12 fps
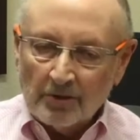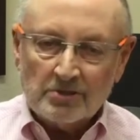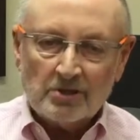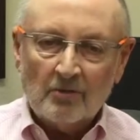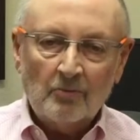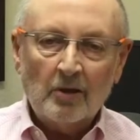
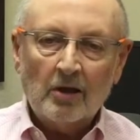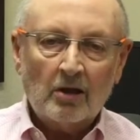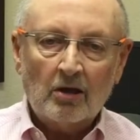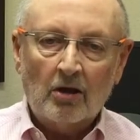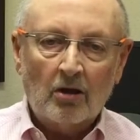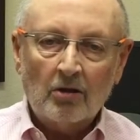please give me
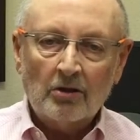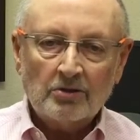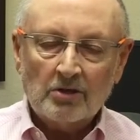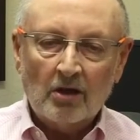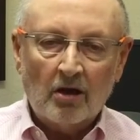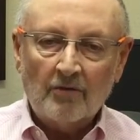a call
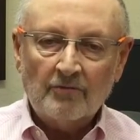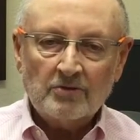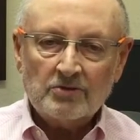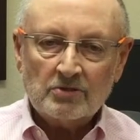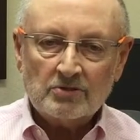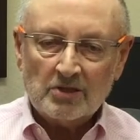at the
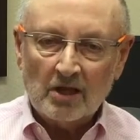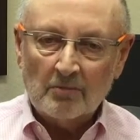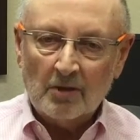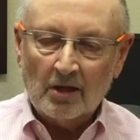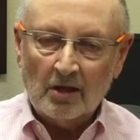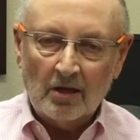office or
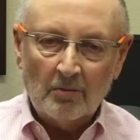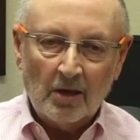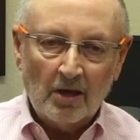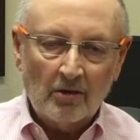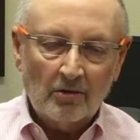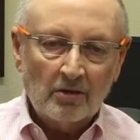send me an
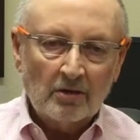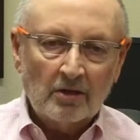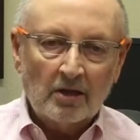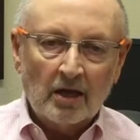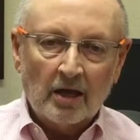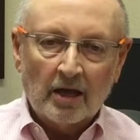email,
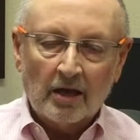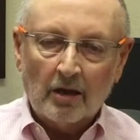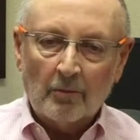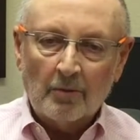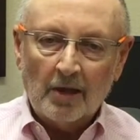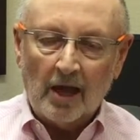
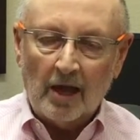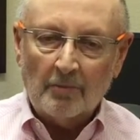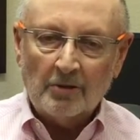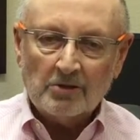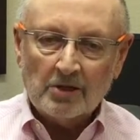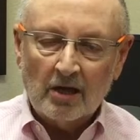and I'll be
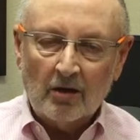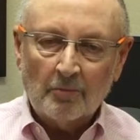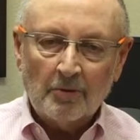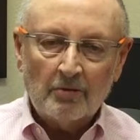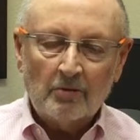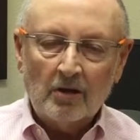happy to
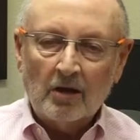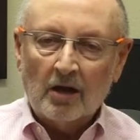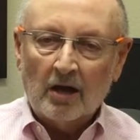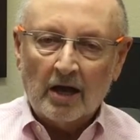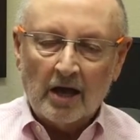help you.